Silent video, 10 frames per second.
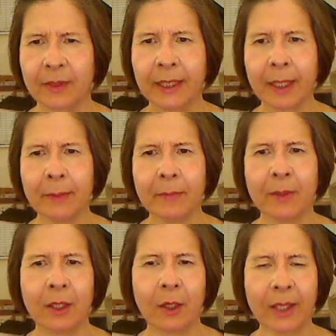Yep,
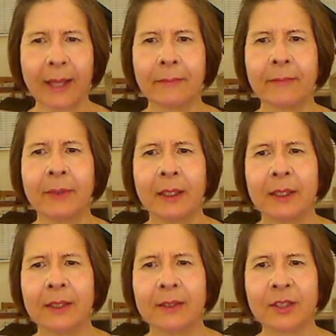okay.
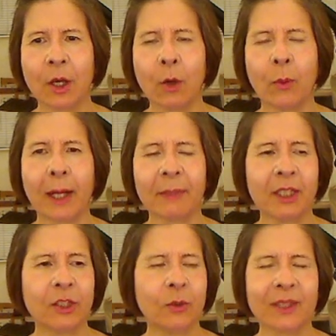So what I'm going
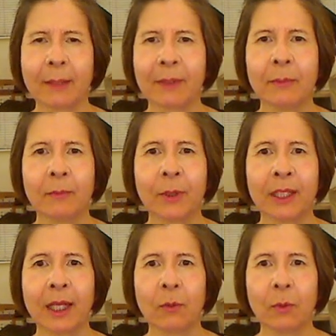to do is I'm going to put
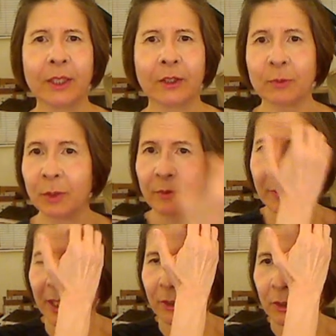it on Windows Movie
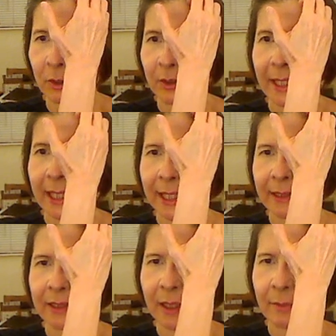Maker,
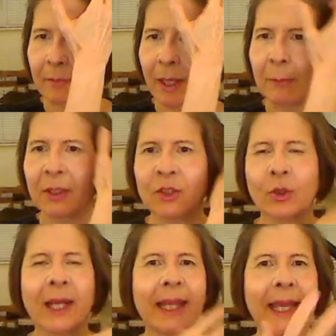and I'm going to
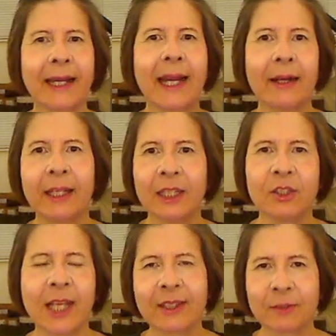try to edit out any
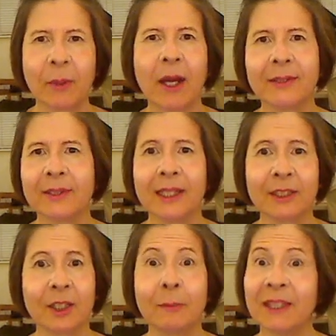dead spots, and
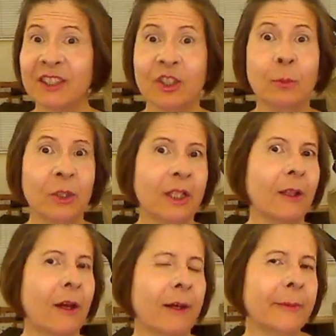it's going to be still pretty
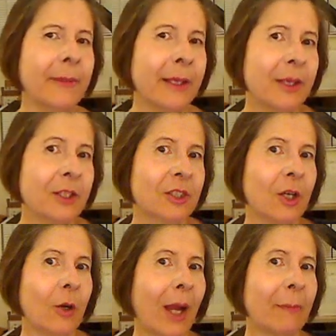long.
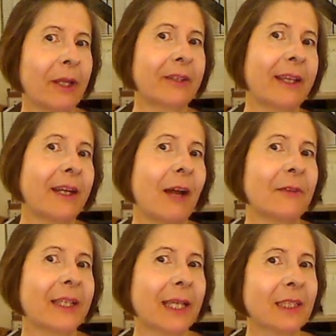So I better get off
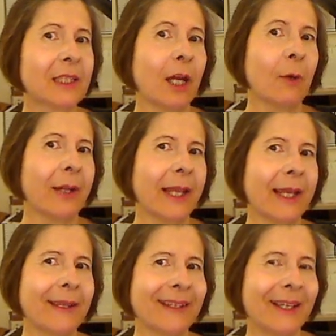and get going,
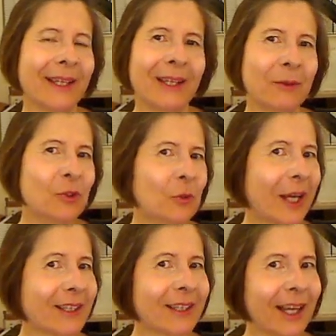eh? It was
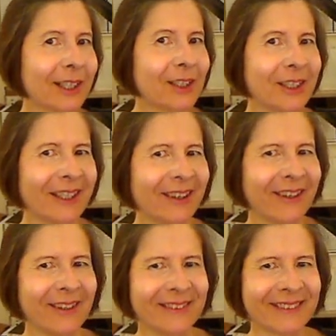great talking to
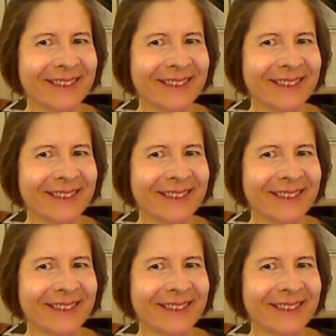y'all.